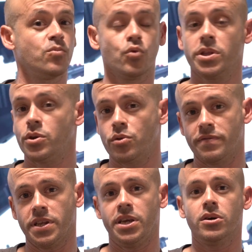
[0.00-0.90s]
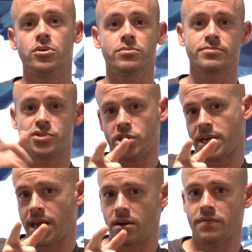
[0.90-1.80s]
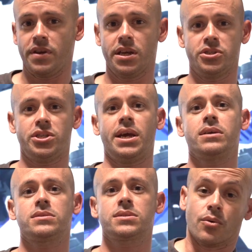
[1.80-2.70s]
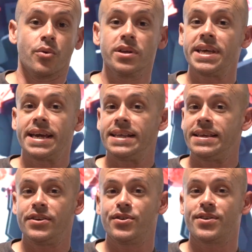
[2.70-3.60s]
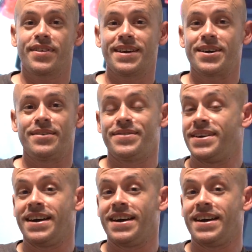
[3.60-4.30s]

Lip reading: Really cool video. Check it out if you get a chance. Really anything you can think of.